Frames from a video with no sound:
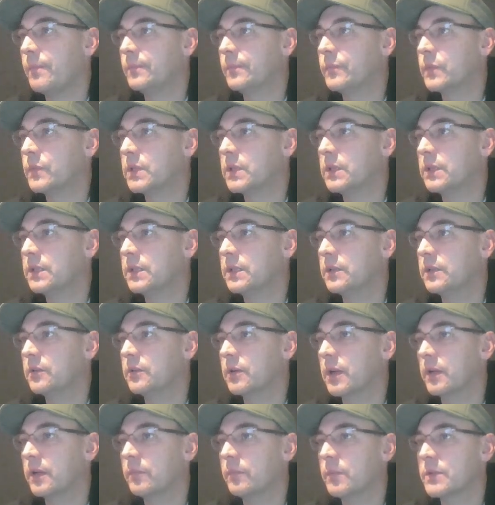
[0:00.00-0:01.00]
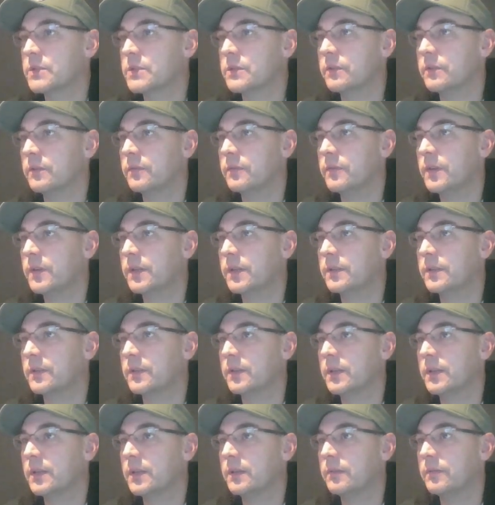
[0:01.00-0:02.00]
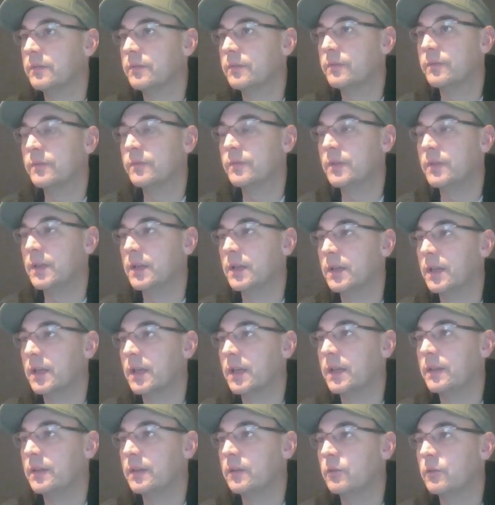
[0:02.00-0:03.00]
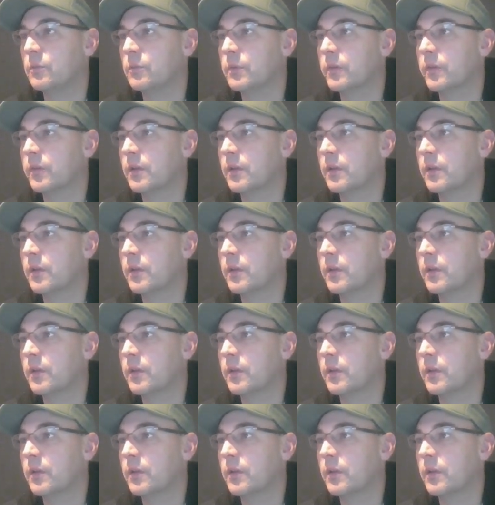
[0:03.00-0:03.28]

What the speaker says: Clearly not going to have much of an effect, and yeah, again, they're almost